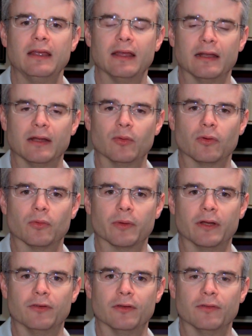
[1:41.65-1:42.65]
and inguinal
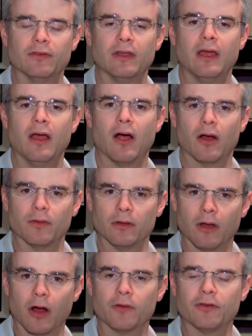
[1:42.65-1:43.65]
regions are the
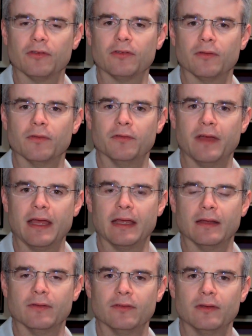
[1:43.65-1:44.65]
largest of the
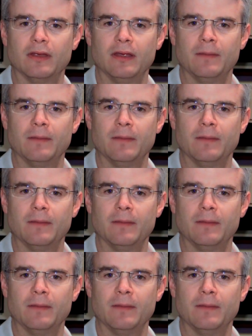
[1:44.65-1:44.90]
veins.